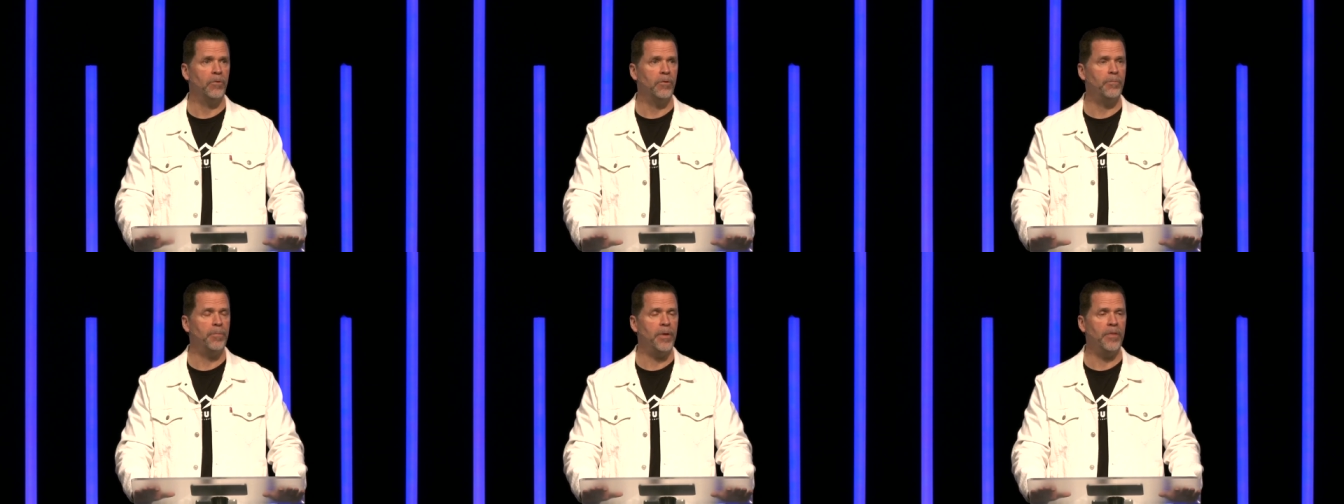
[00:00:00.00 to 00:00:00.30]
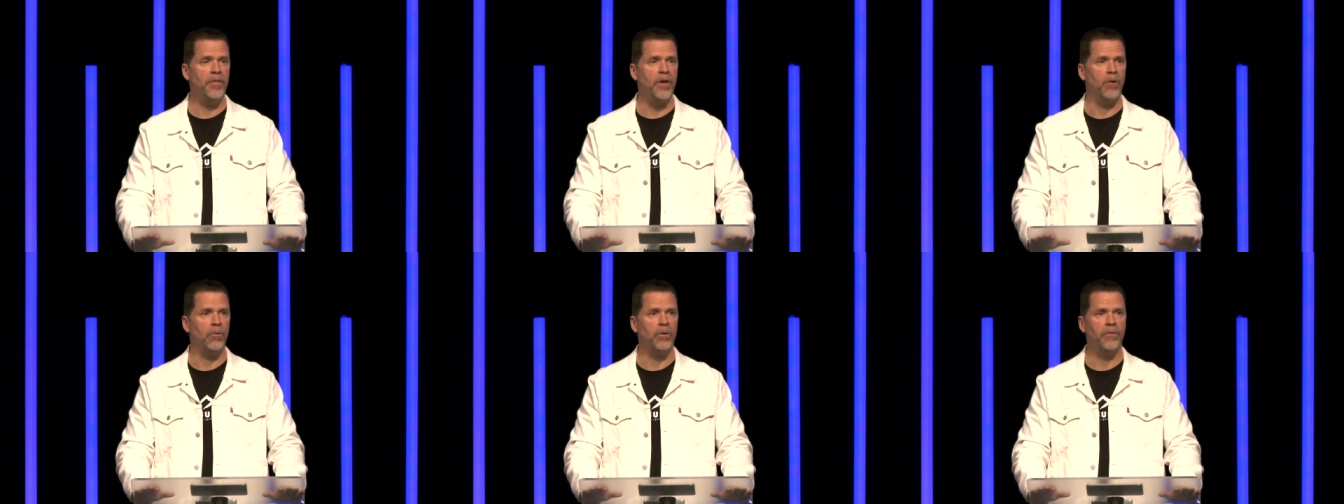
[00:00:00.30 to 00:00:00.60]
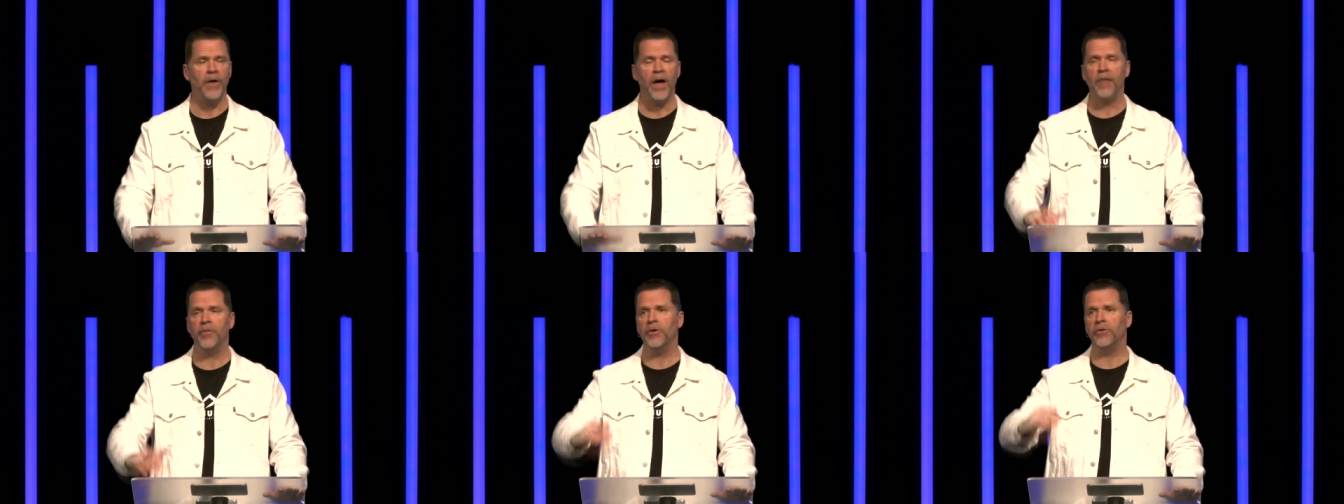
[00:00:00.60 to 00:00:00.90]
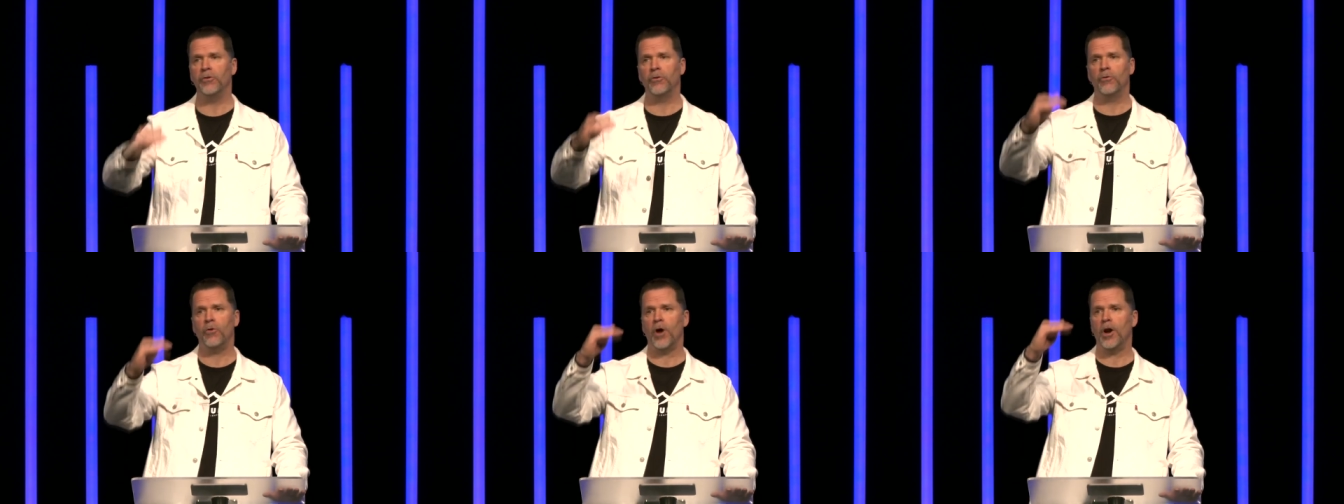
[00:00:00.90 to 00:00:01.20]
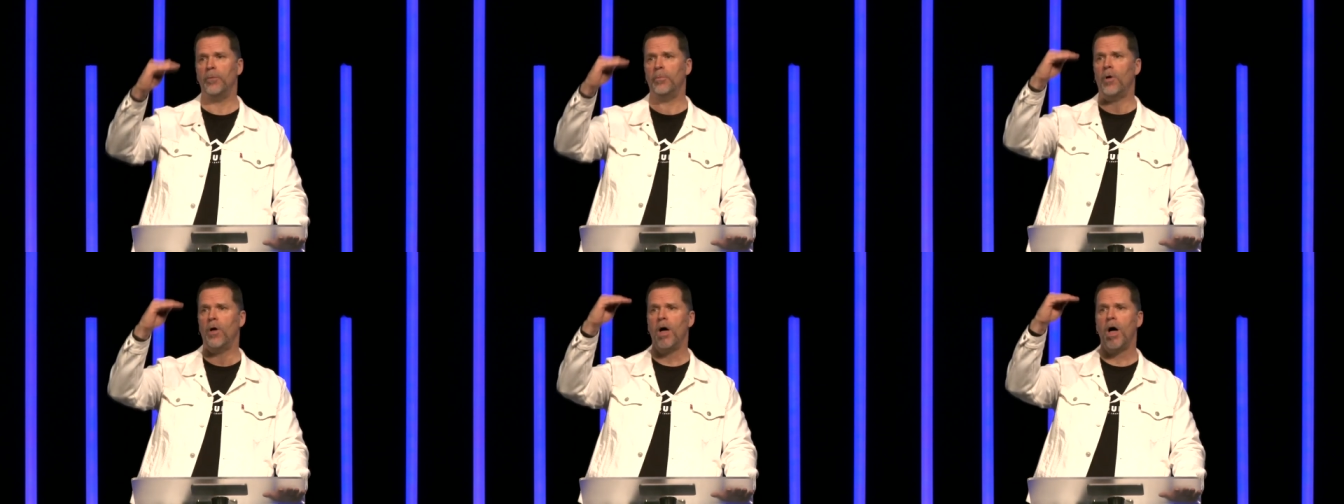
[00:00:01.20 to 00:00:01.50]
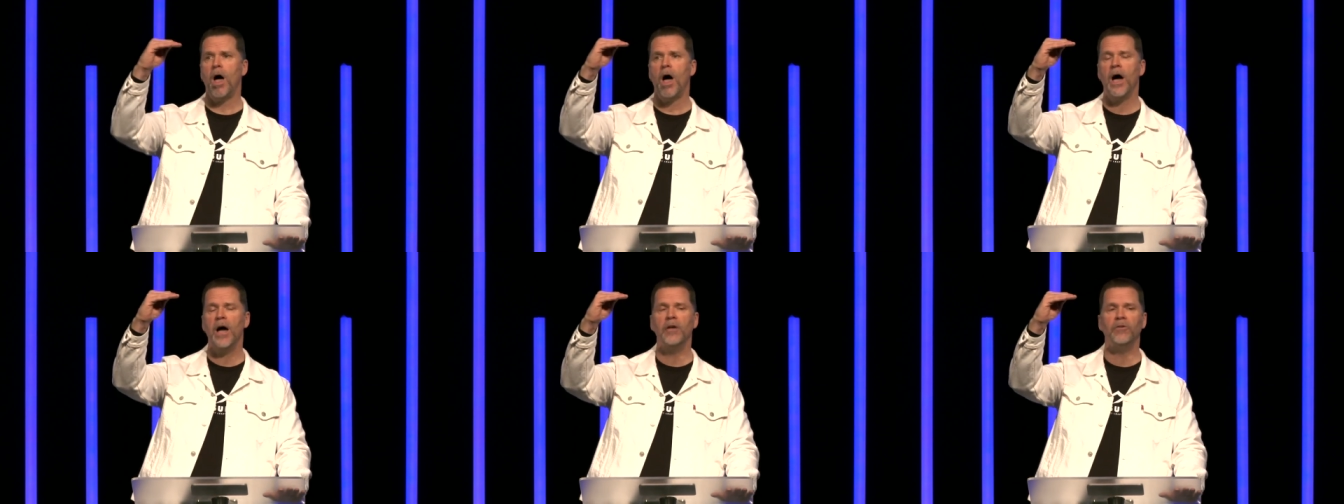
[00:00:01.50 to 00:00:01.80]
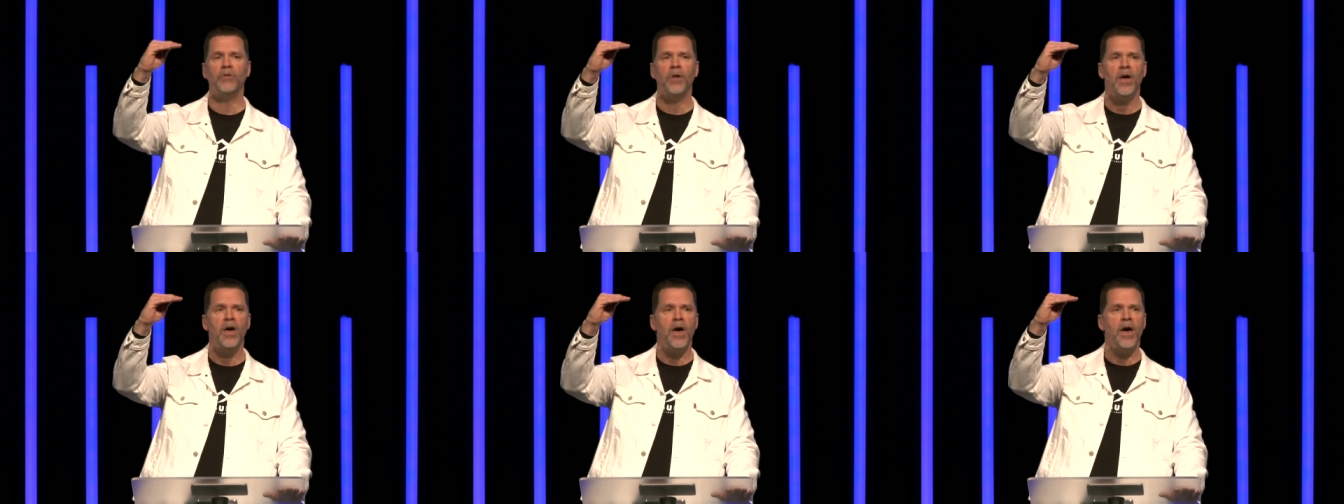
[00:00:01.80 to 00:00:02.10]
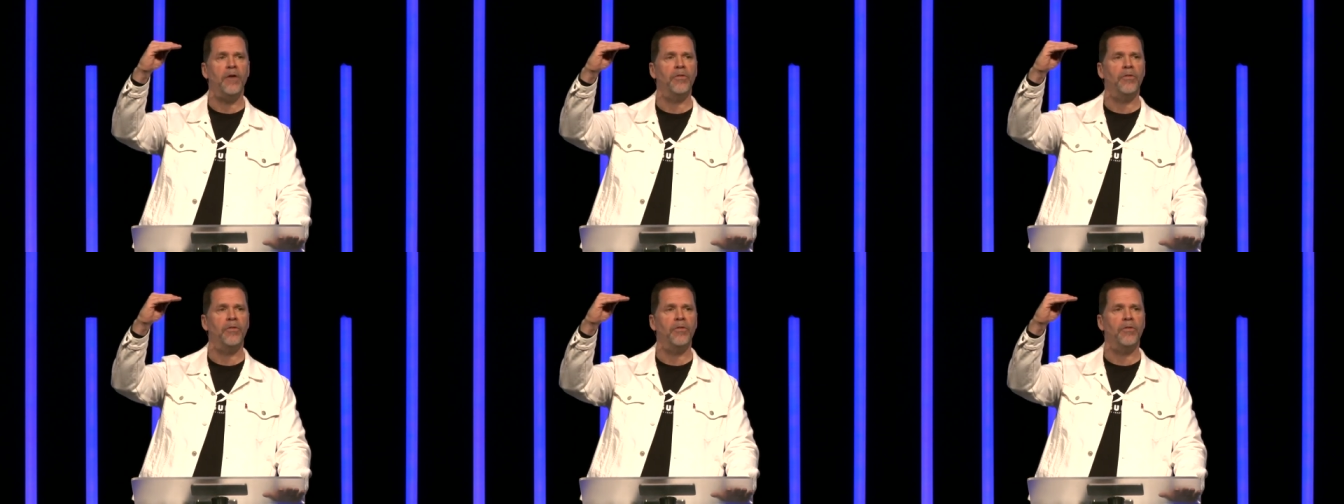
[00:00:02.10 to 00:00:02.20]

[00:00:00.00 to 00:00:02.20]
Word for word: We've been there. We've had these incredible highs,